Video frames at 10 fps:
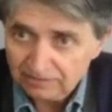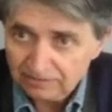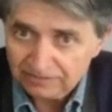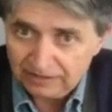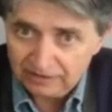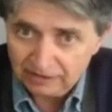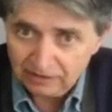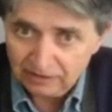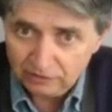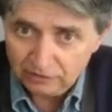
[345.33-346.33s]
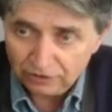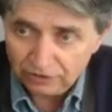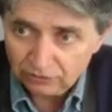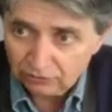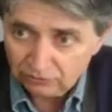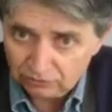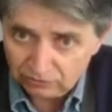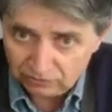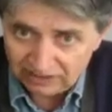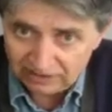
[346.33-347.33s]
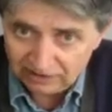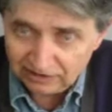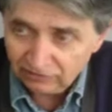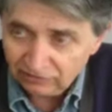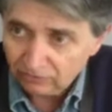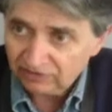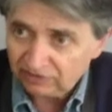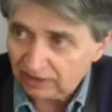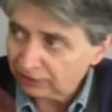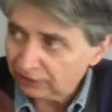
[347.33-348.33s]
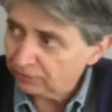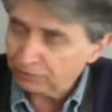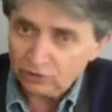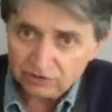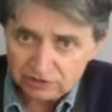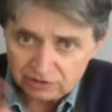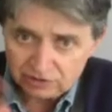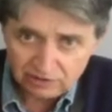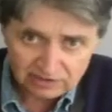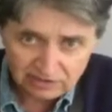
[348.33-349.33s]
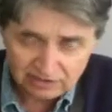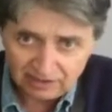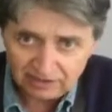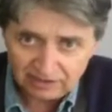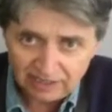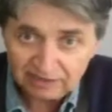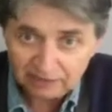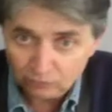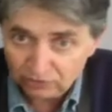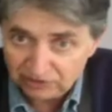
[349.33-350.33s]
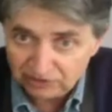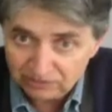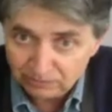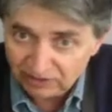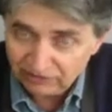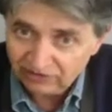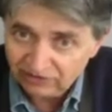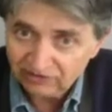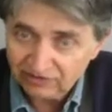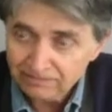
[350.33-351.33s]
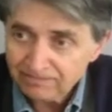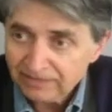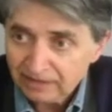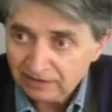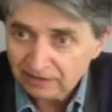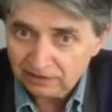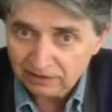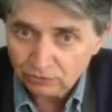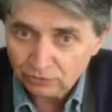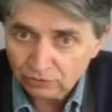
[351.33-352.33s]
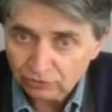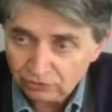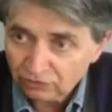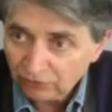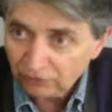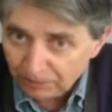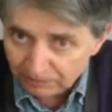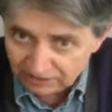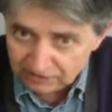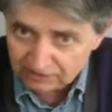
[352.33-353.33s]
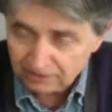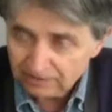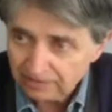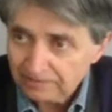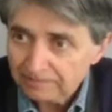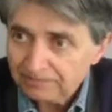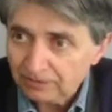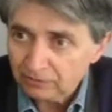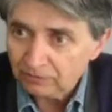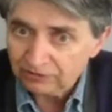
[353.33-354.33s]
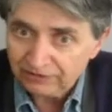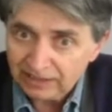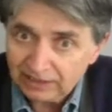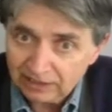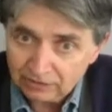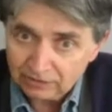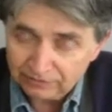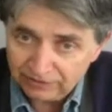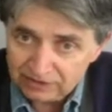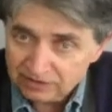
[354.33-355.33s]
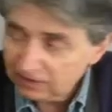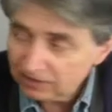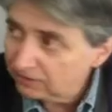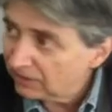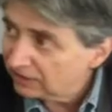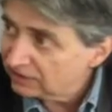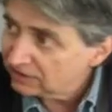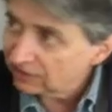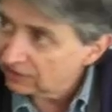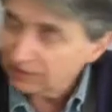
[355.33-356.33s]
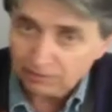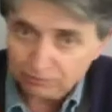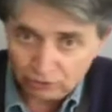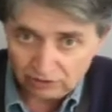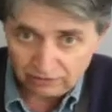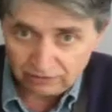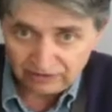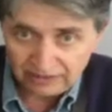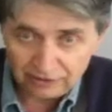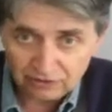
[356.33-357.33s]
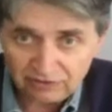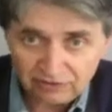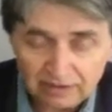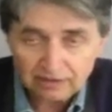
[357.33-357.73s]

and then he wanted to treat this with acupuncture and things like that. That was his belief system. He didn't want to use supplements. Well, finally I convinced him and I sent him a bottle of tyrosine.